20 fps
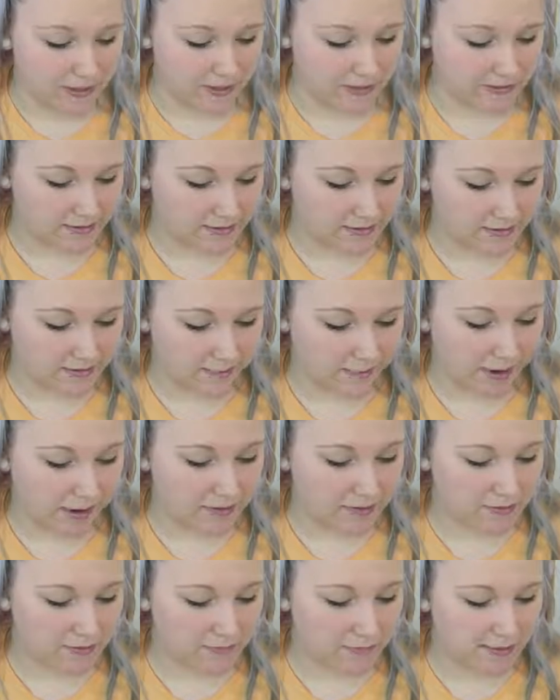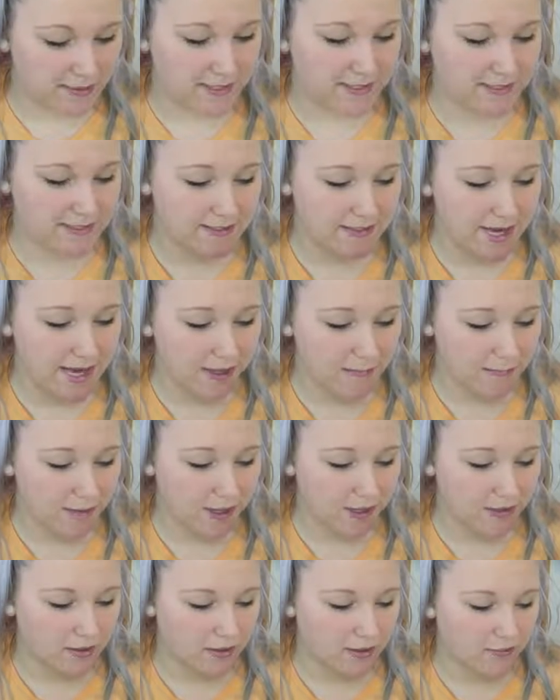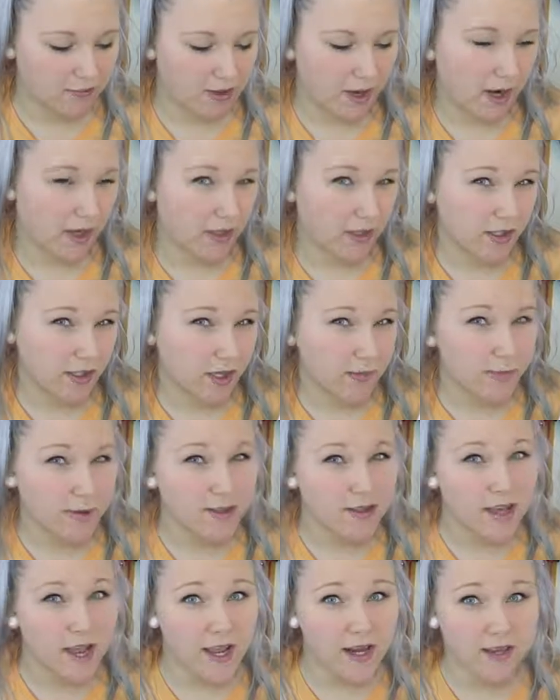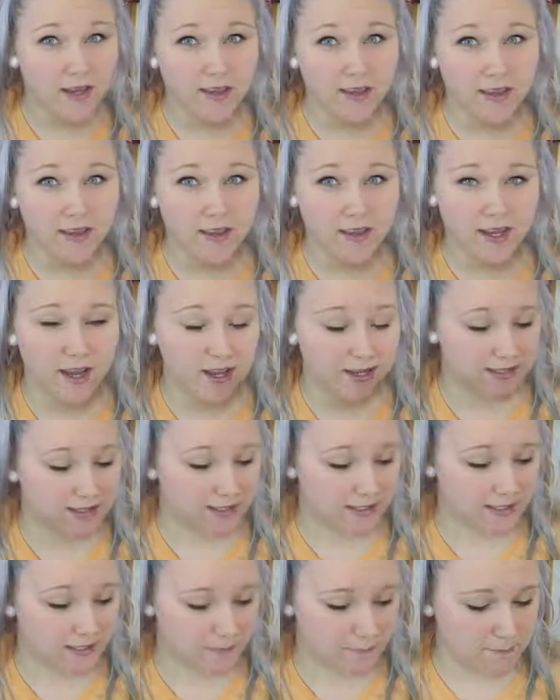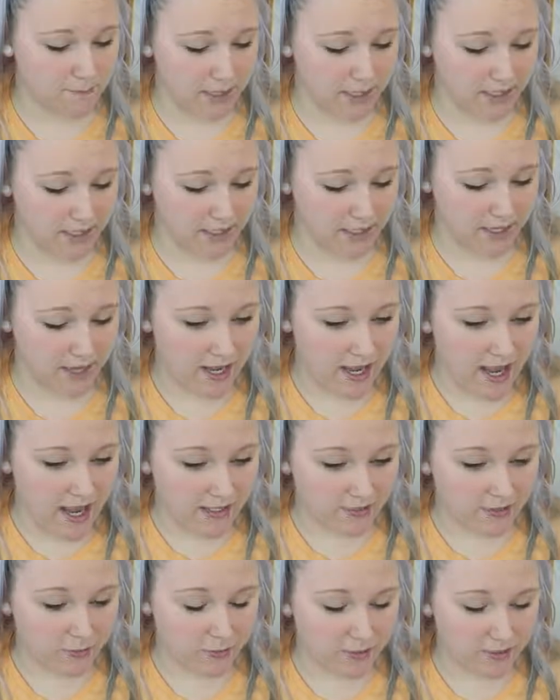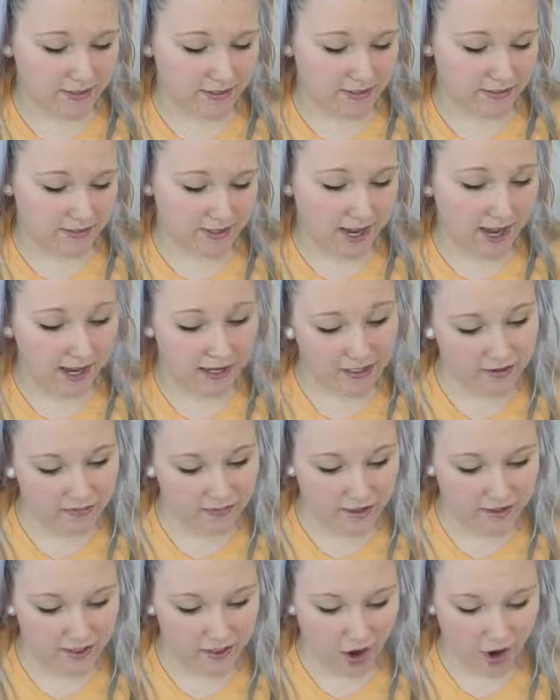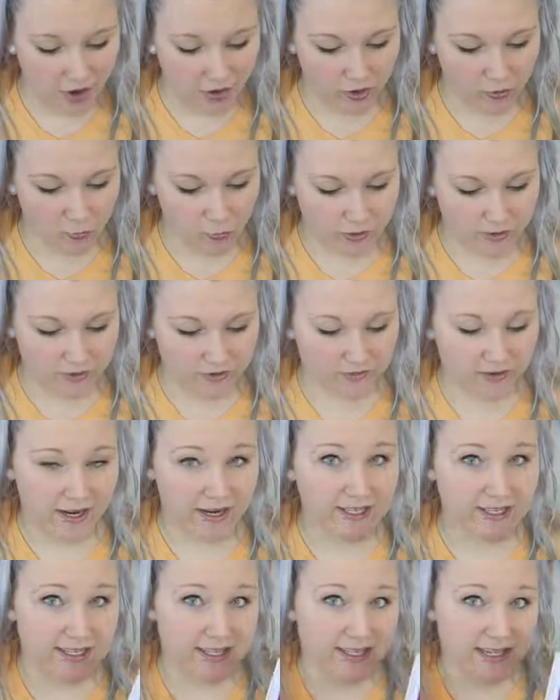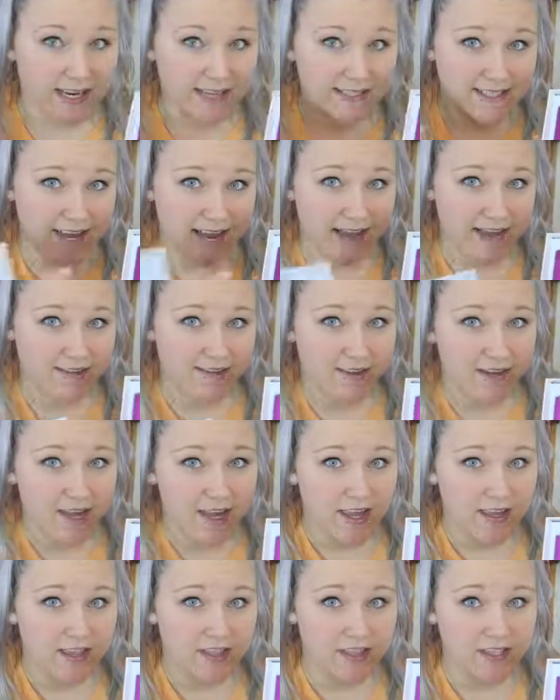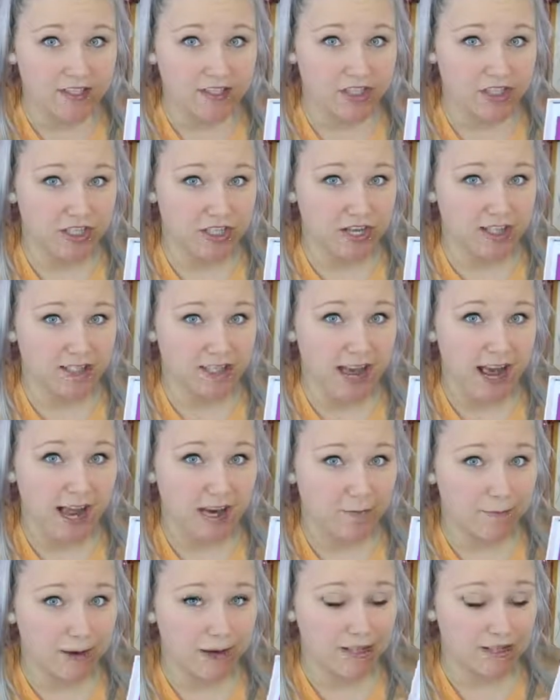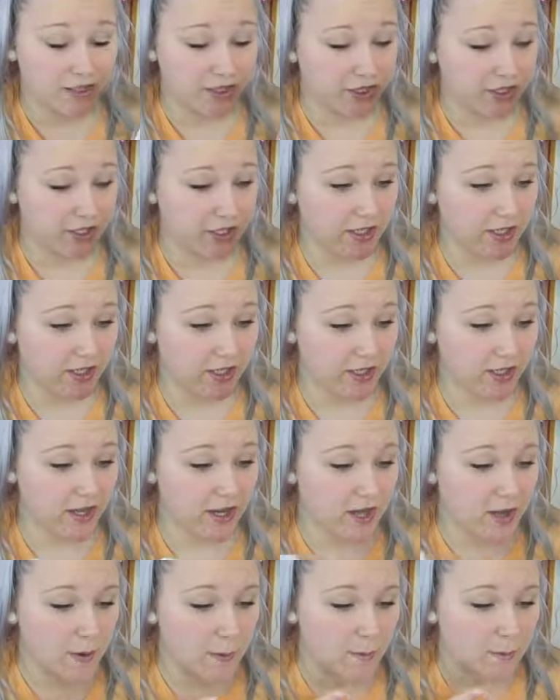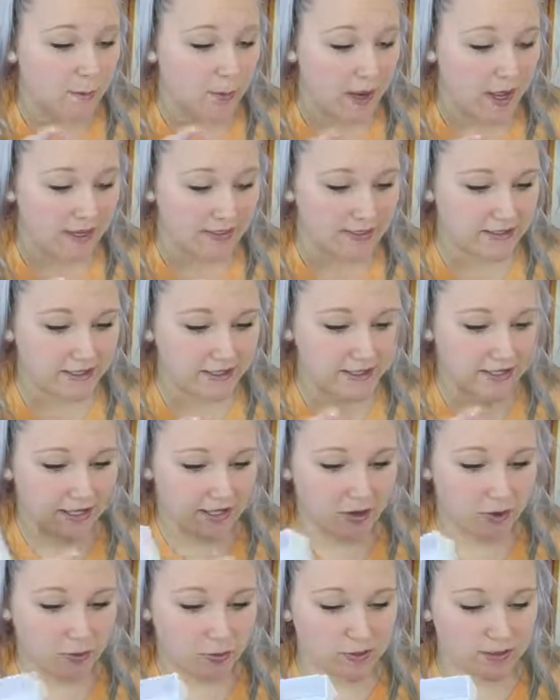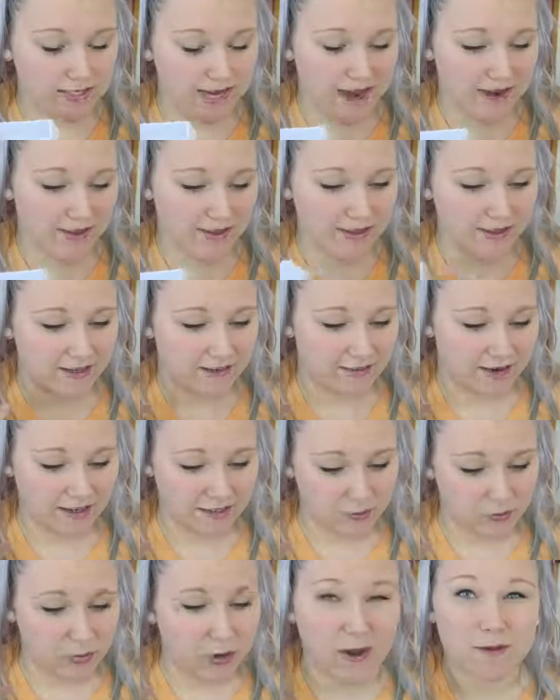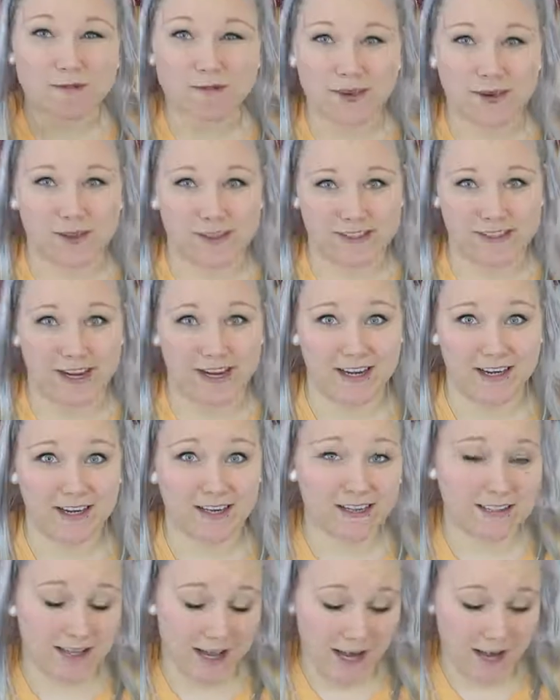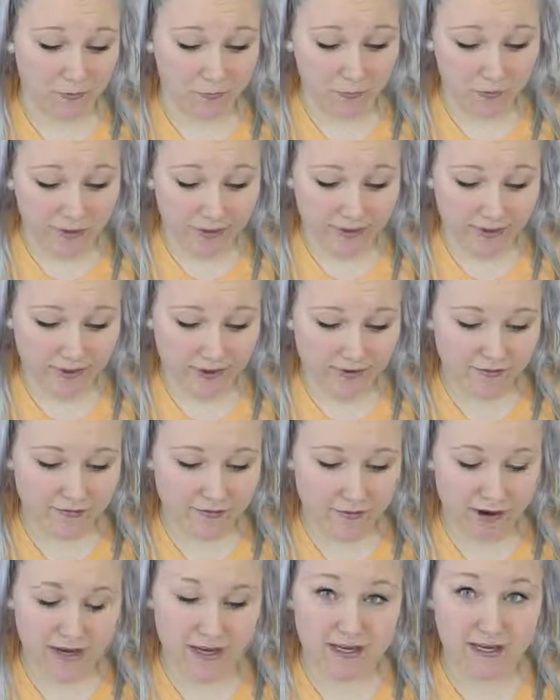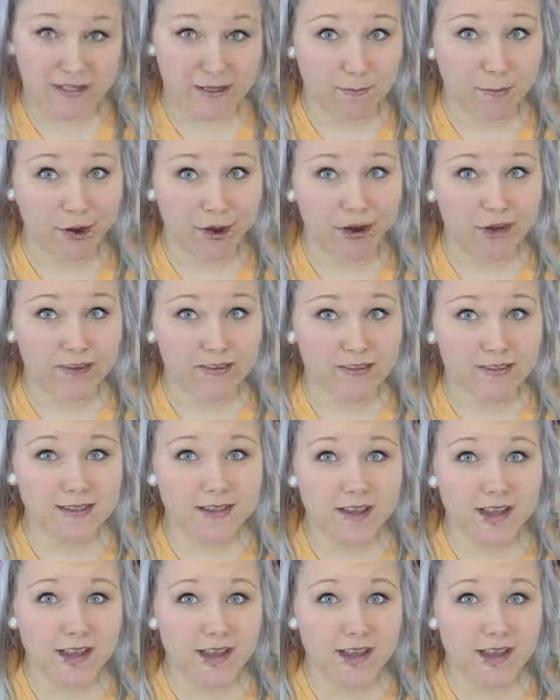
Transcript: this looks about to be the same color, if not a little bit lighter than the iStick Mini. So this is kind of like an all-in-one device. It does have the GS atomizer here, but it goes down in the device. Ooh, I'm so excited because I really love my knee box